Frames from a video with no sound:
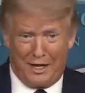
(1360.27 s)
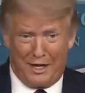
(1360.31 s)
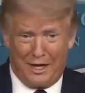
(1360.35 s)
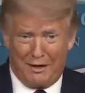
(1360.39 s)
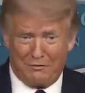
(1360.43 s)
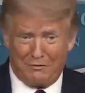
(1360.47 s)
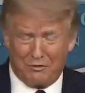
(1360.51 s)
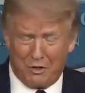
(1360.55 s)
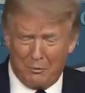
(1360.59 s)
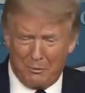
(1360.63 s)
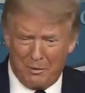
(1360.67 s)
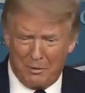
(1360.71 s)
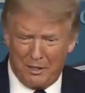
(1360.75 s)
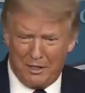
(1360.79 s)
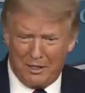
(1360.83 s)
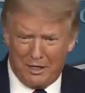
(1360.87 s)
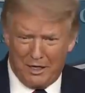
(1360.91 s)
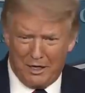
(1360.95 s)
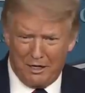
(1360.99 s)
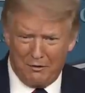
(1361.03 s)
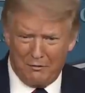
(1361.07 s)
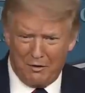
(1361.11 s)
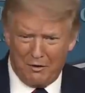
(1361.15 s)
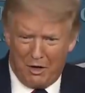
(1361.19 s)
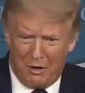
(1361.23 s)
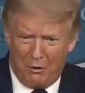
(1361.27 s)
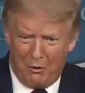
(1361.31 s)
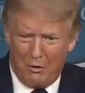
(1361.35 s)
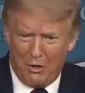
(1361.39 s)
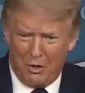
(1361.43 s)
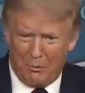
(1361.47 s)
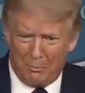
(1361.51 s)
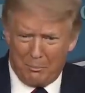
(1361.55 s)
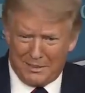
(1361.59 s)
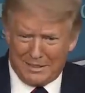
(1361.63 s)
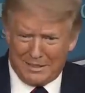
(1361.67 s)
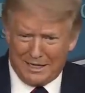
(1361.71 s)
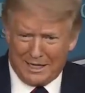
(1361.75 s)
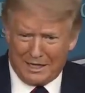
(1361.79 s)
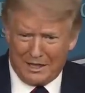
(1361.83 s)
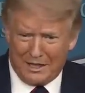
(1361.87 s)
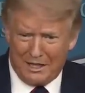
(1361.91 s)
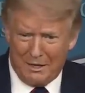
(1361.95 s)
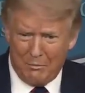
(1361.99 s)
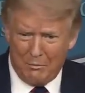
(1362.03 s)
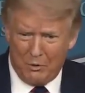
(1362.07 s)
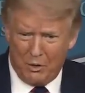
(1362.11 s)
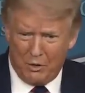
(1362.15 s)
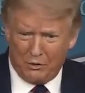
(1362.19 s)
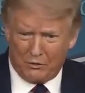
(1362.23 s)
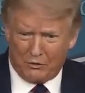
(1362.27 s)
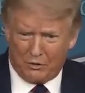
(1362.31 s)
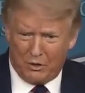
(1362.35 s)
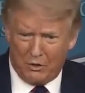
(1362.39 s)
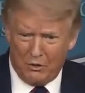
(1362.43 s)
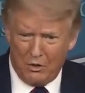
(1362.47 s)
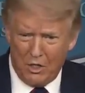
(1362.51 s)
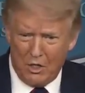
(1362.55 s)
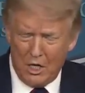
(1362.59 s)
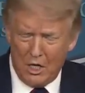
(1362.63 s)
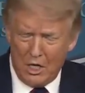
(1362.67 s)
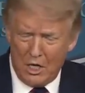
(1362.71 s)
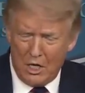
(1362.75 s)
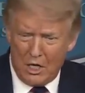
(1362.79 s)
They have to be in the elevator. I want to protect them also.